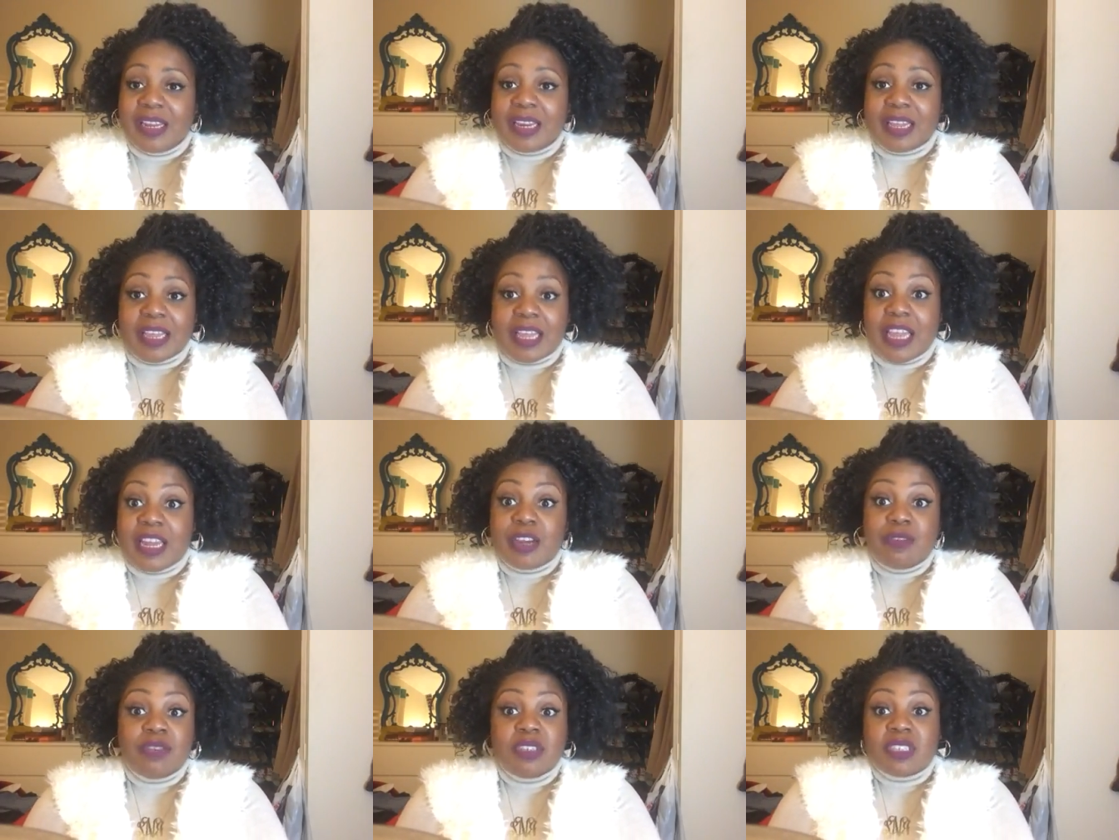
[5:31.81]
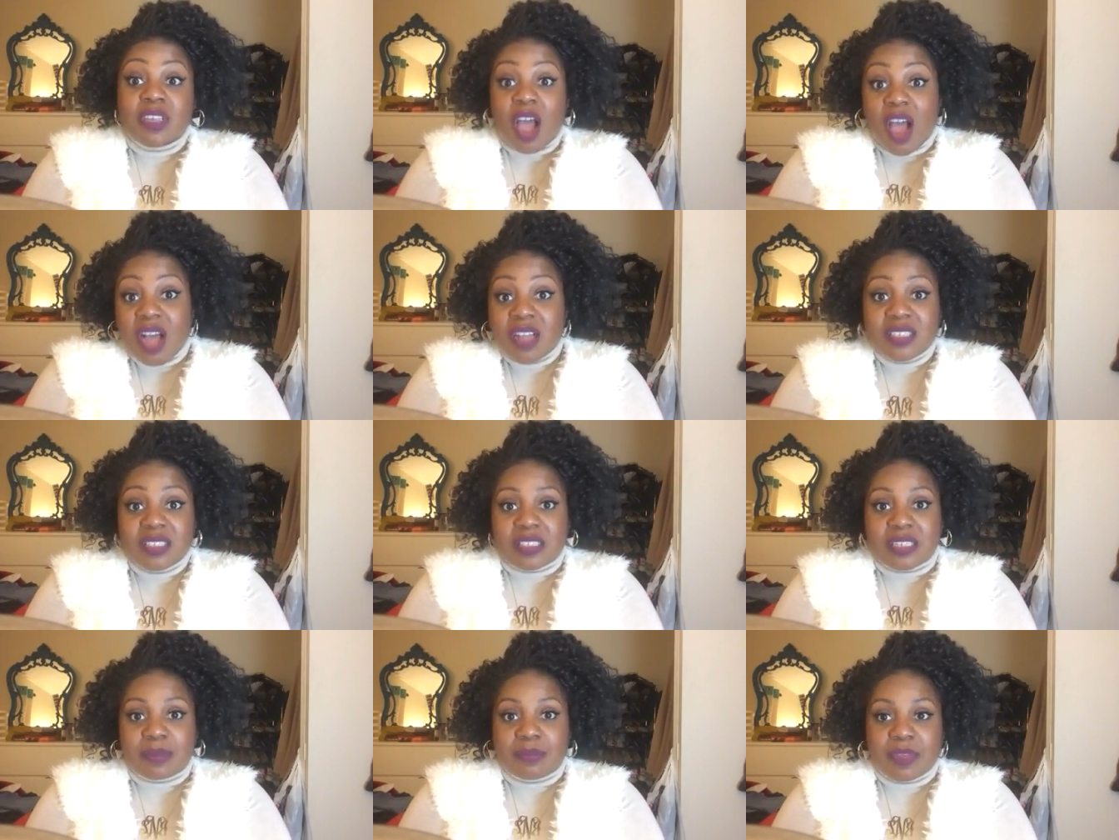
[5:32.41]
Like, and it was
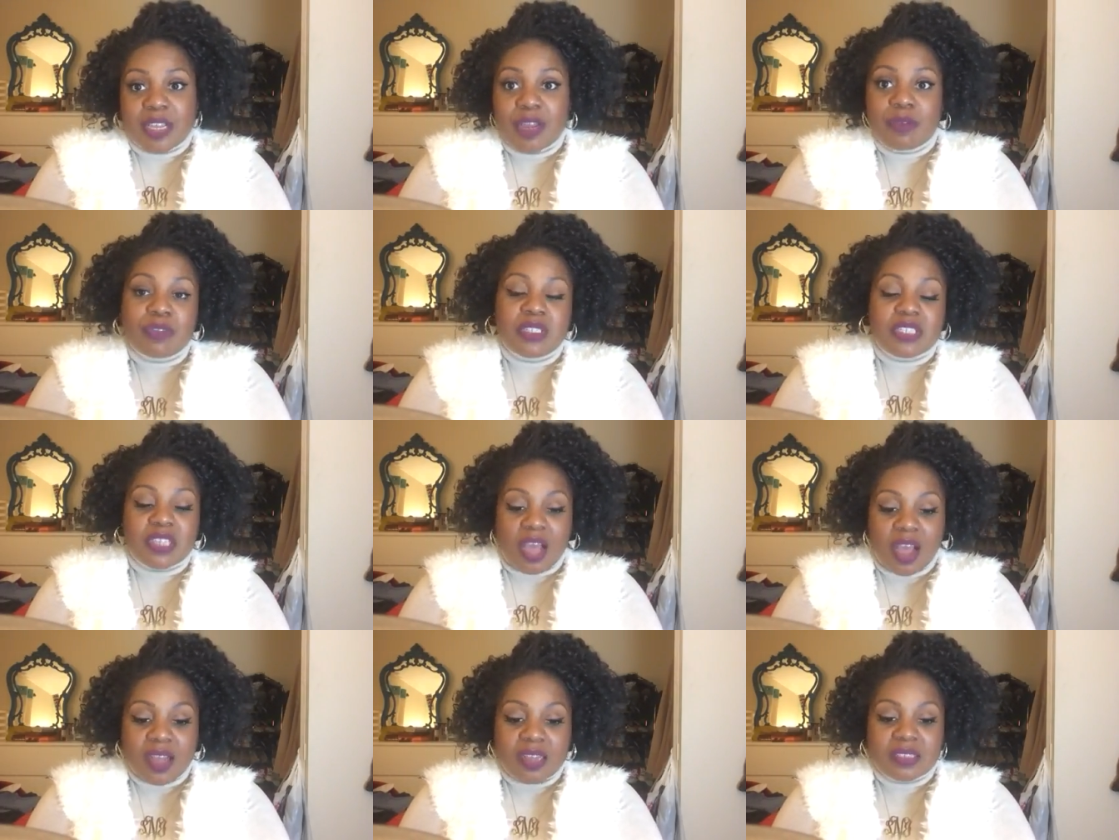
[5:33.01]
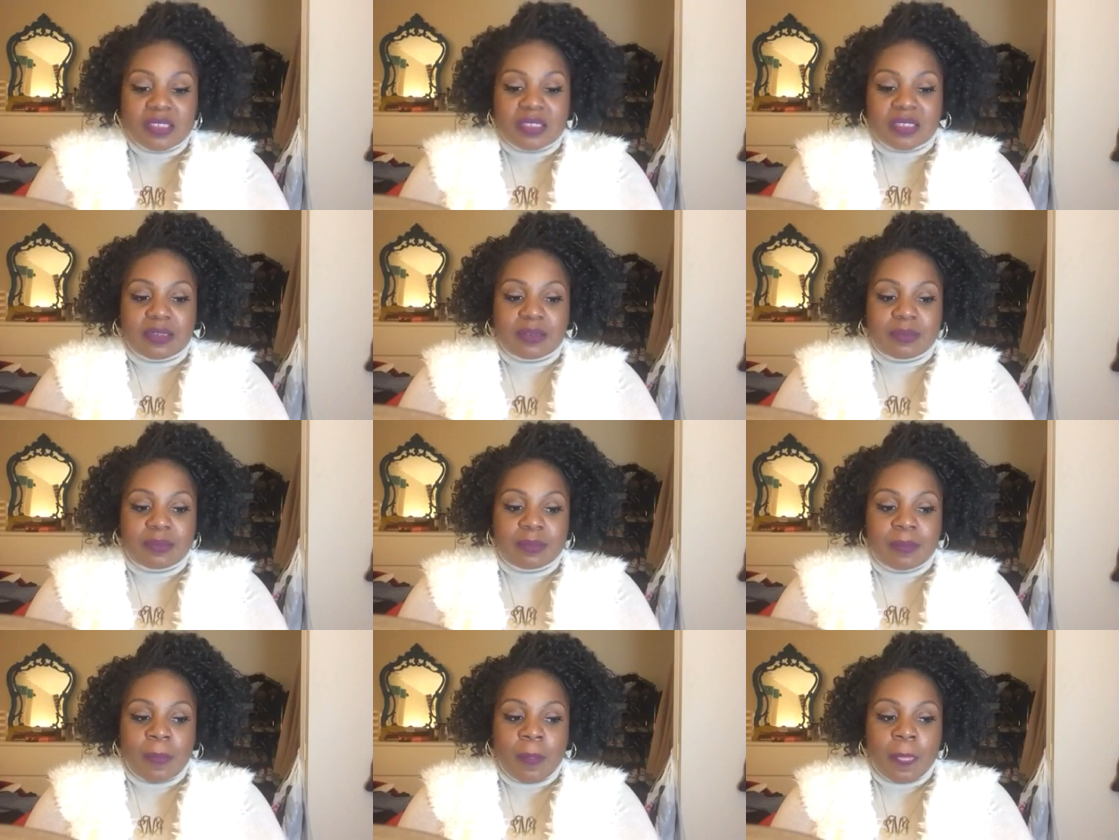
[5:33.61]
awesome. It was
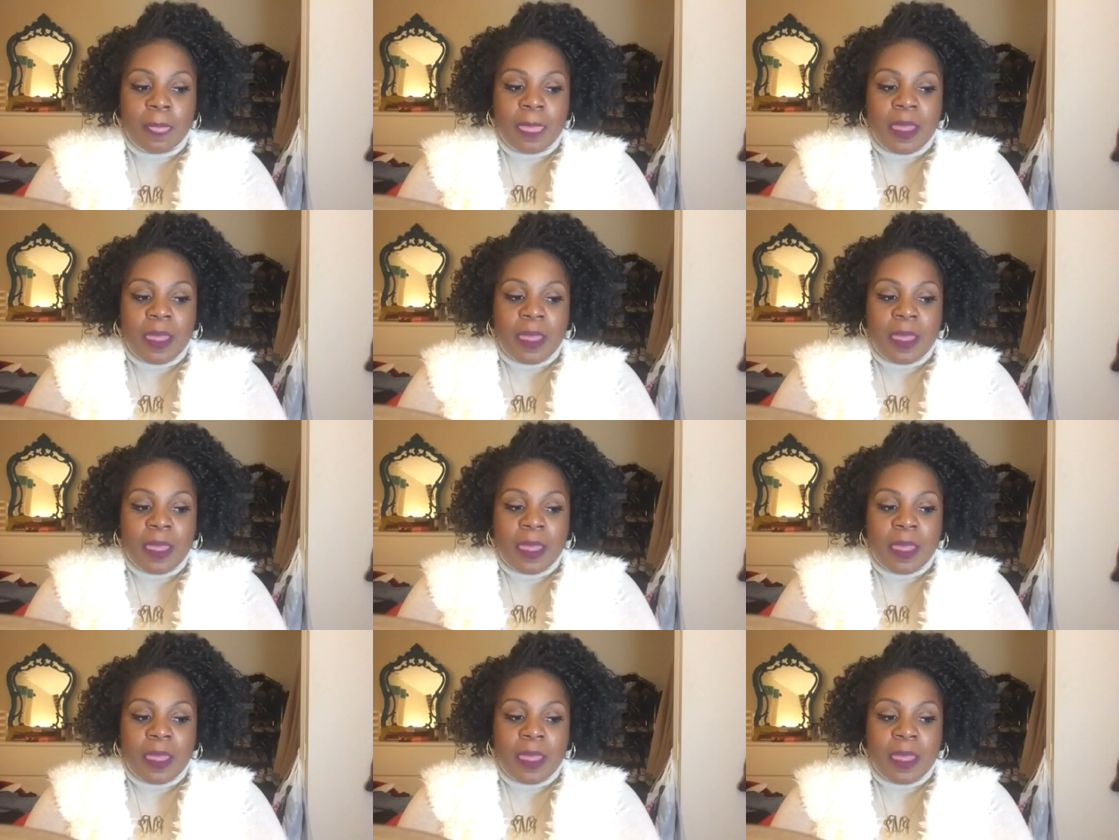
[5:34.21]
awesome